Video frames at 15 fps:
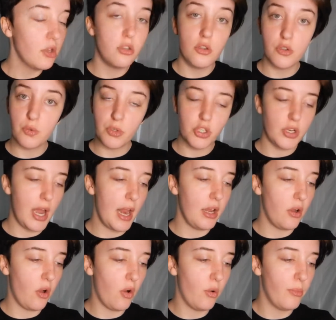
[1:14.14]
Use what you got
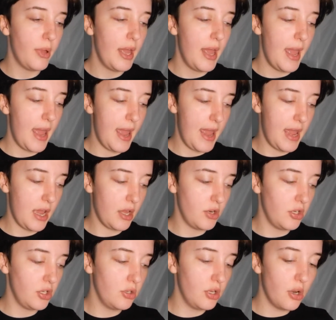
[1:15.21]
at home,
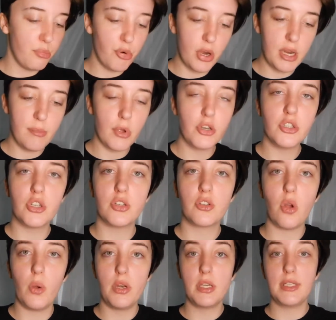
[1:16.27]
and you're pretty much just
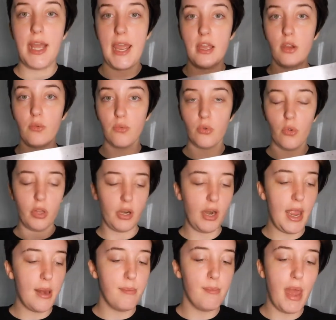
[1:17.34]
going to take a ruler
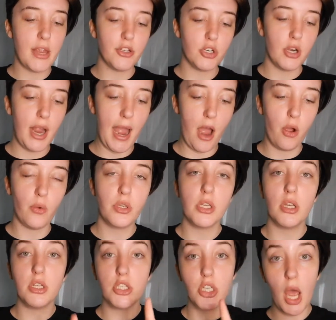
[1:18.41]
and measure out
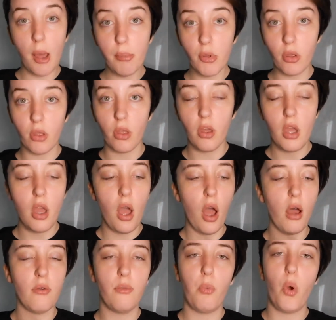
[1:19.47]
double
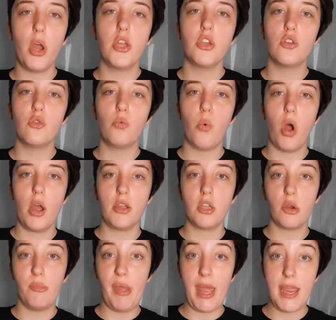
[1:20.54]
of what you want
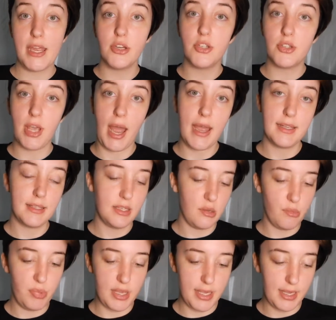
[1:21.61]
your page size to
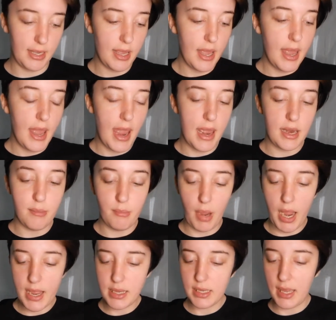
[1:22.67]
be. And in
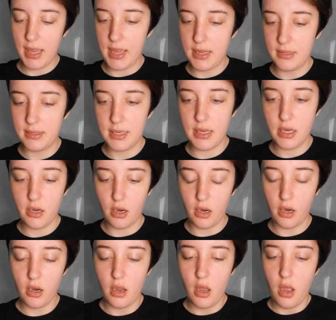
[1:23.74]
my case
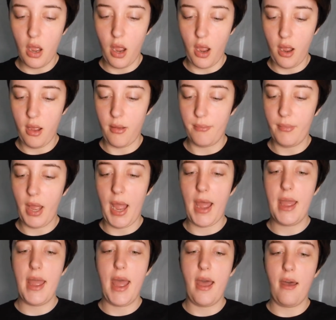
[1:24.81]
here, I
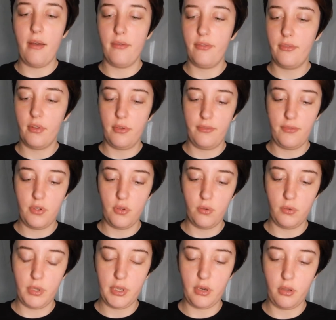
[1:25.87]
have a few
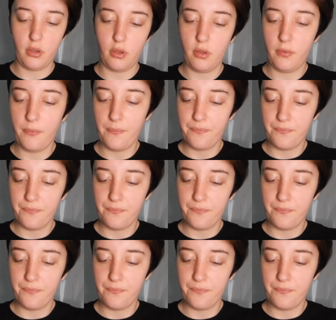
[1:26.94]
little